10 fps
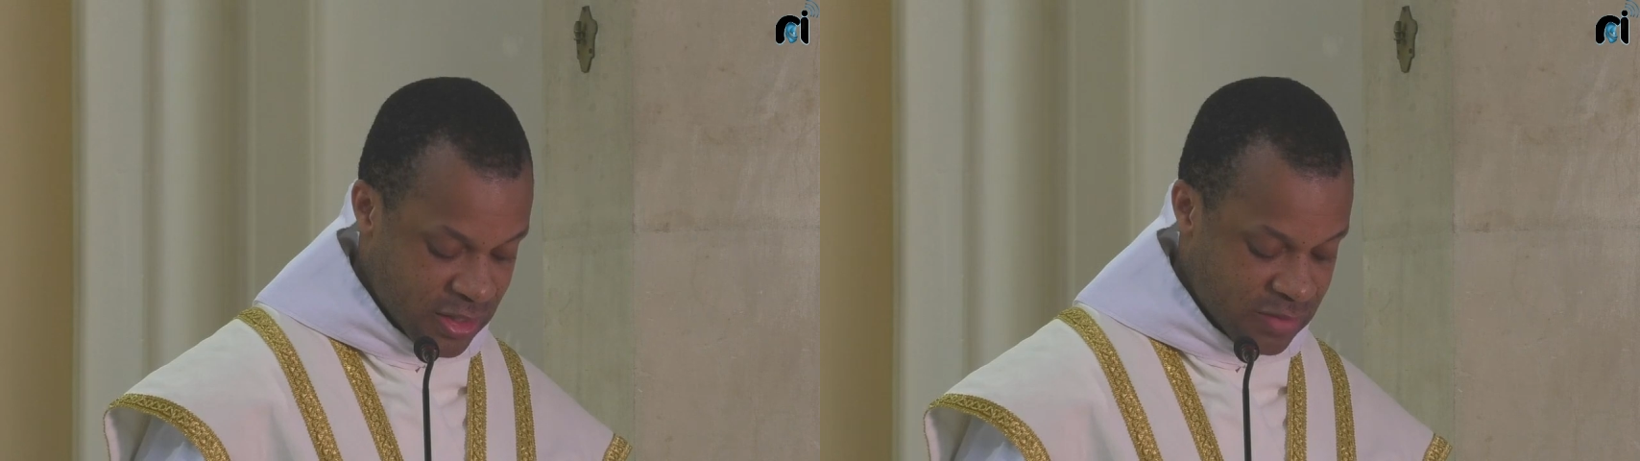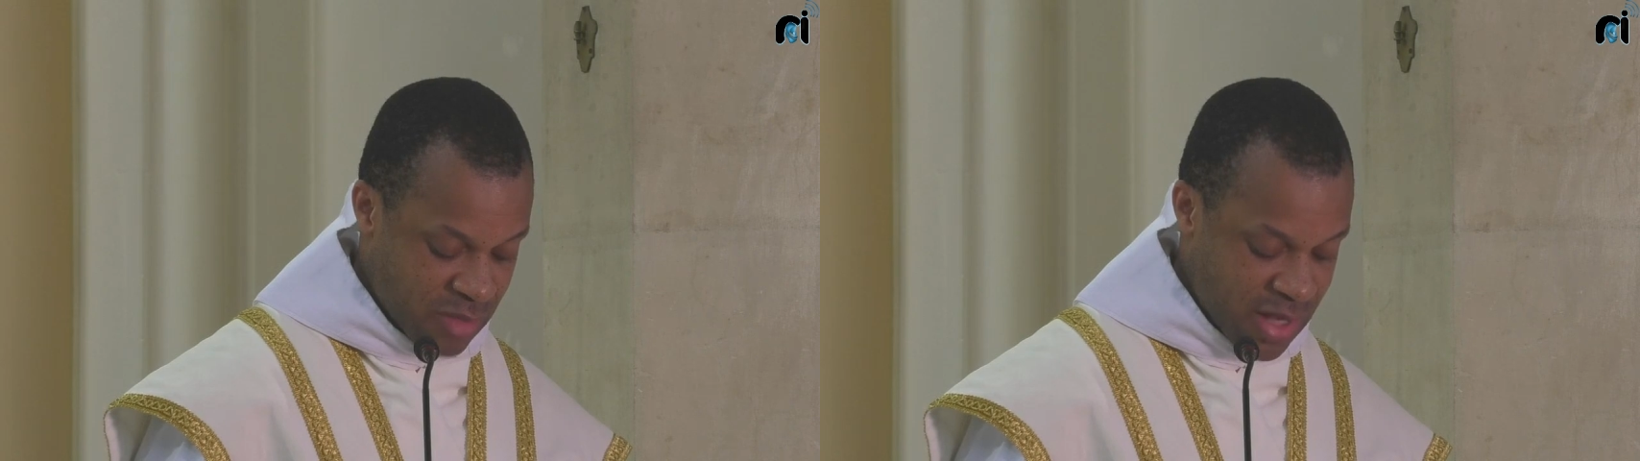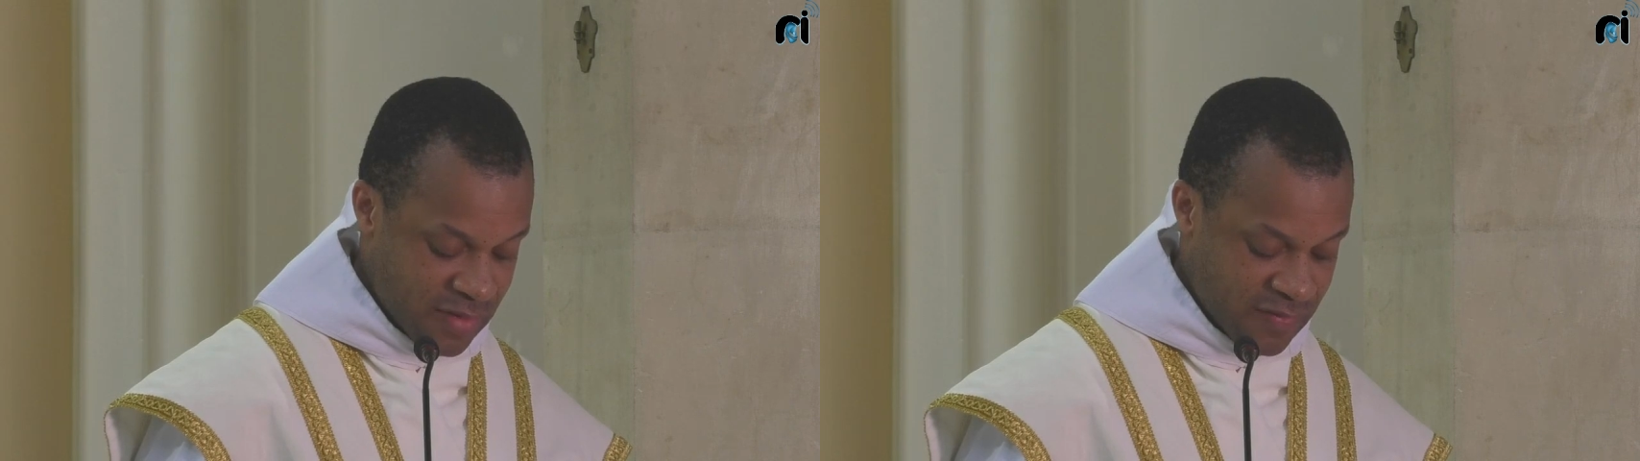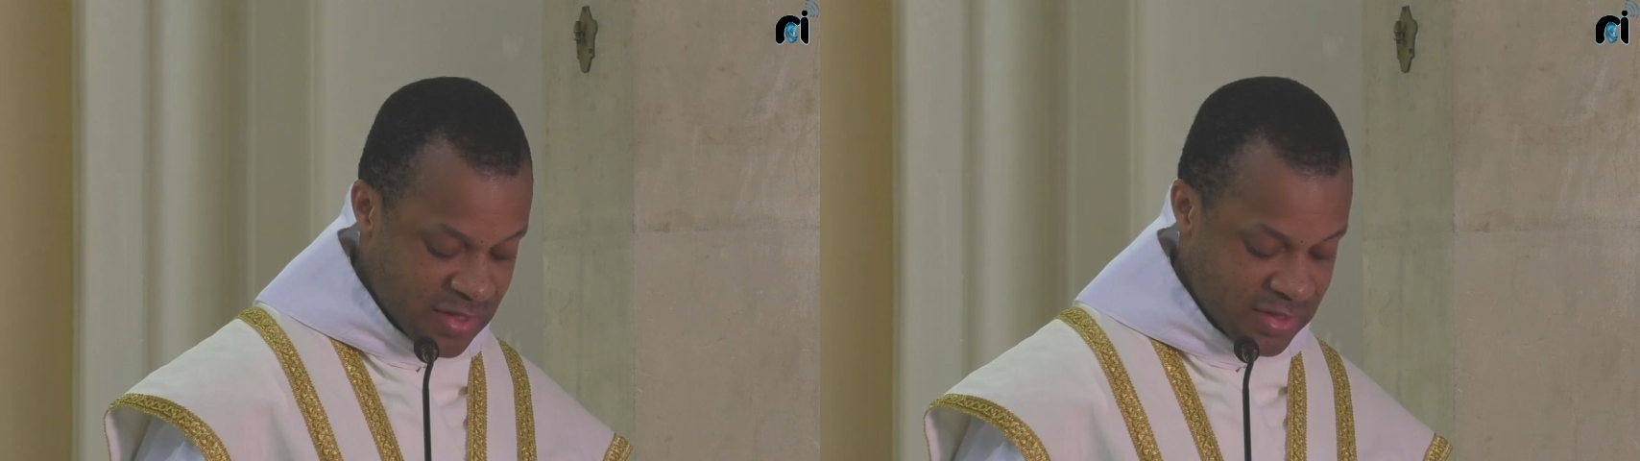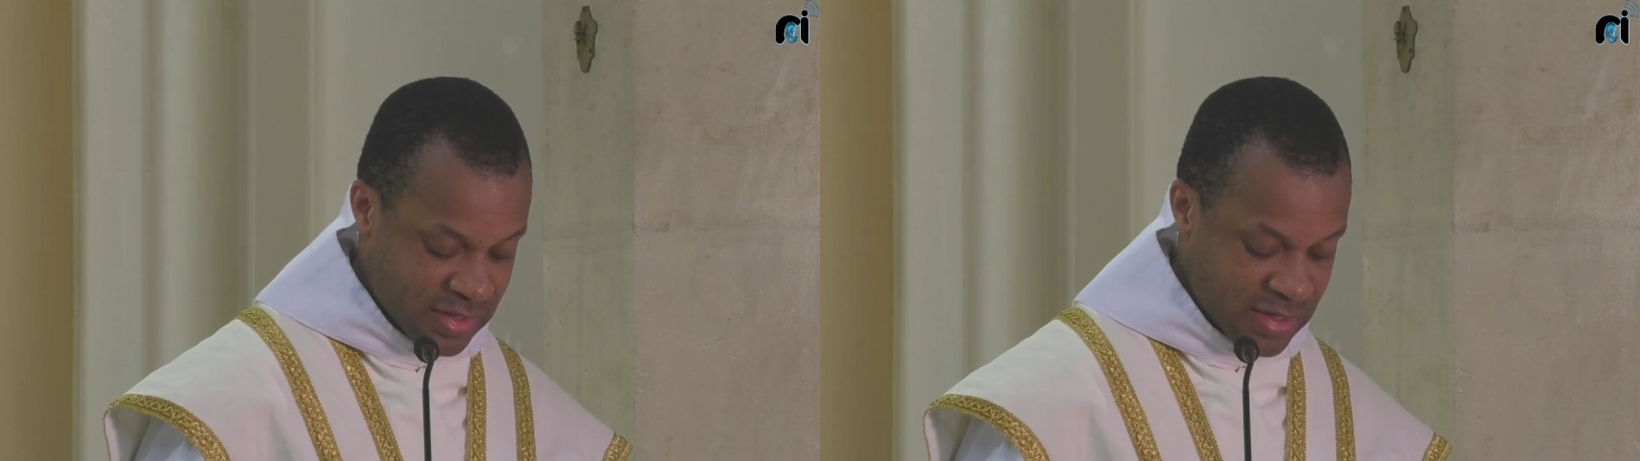is
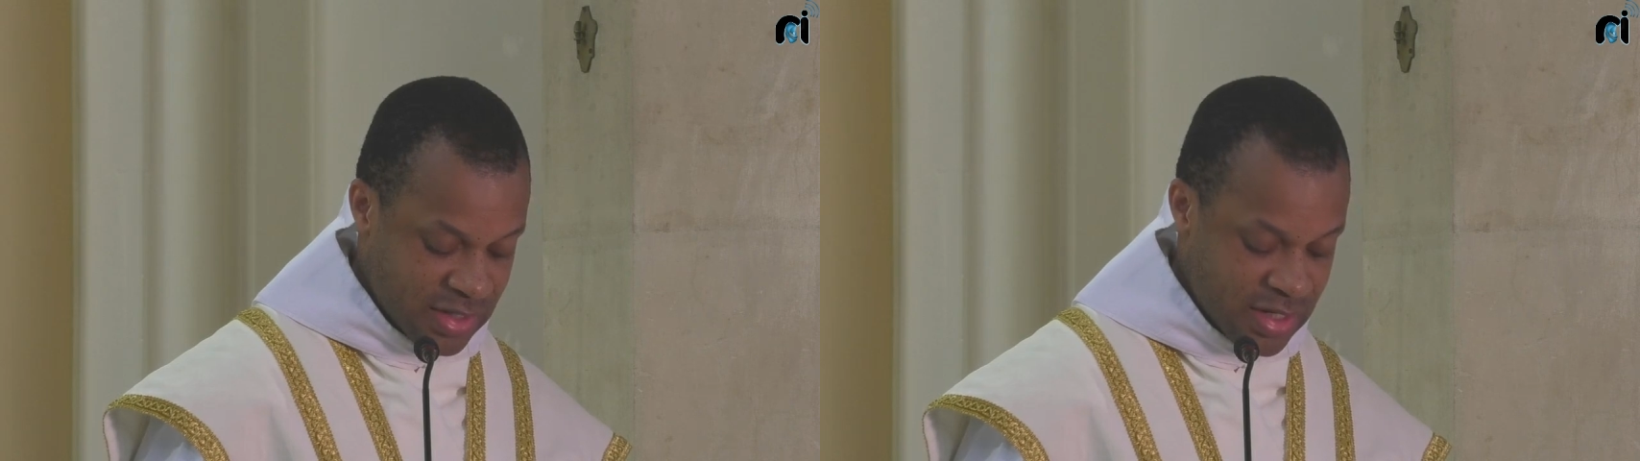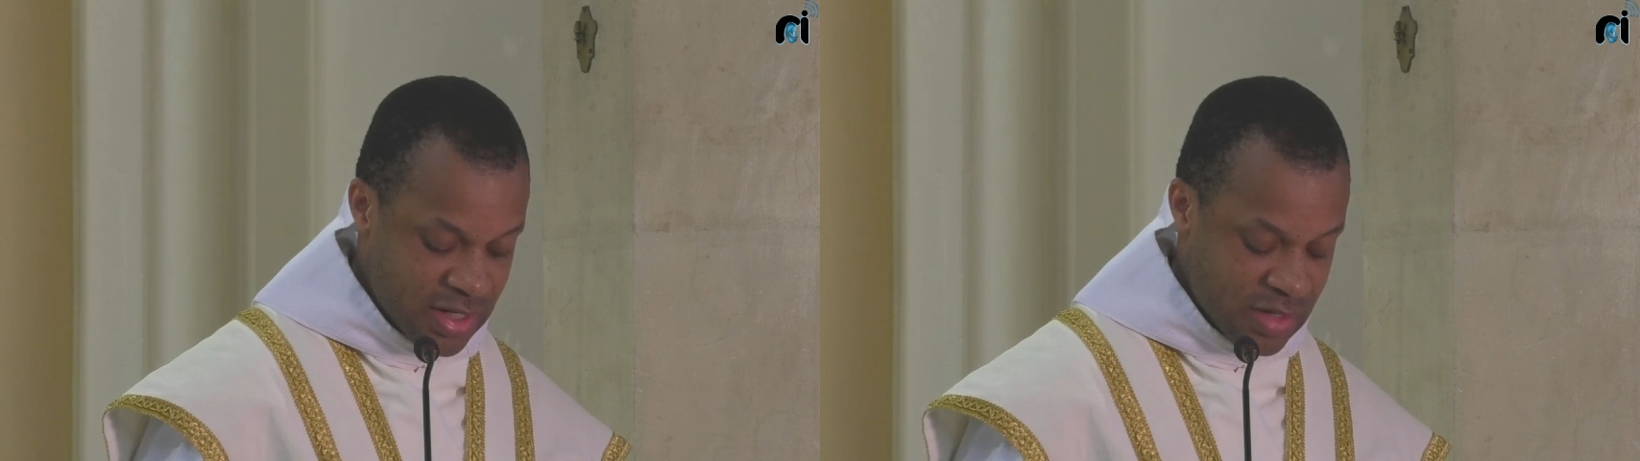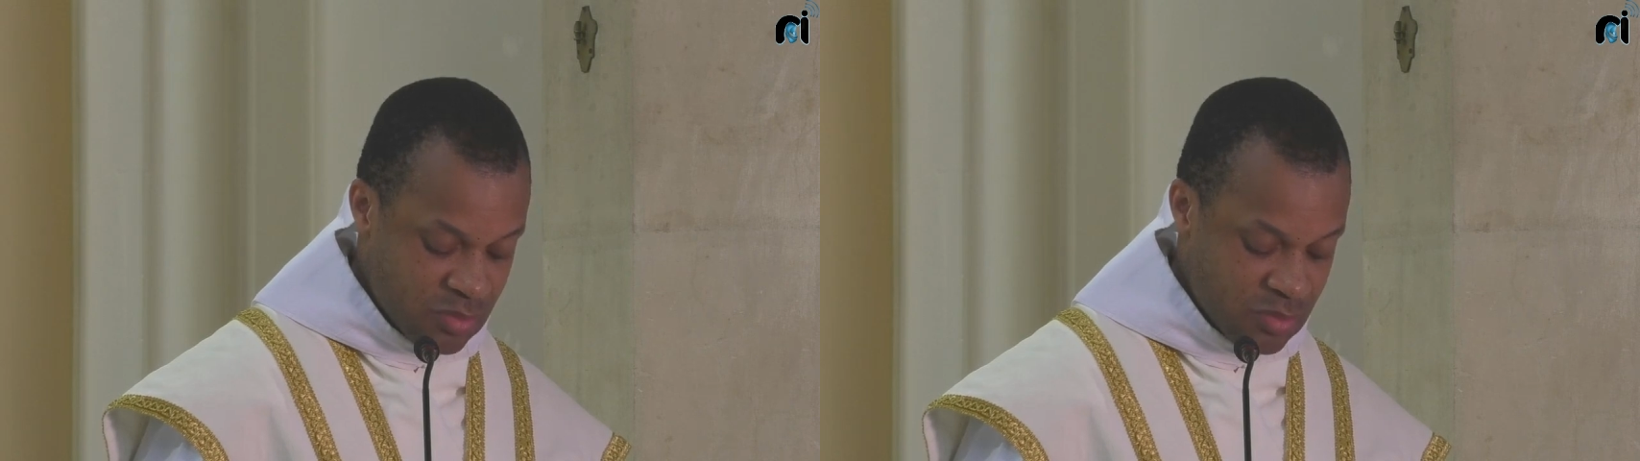manifested in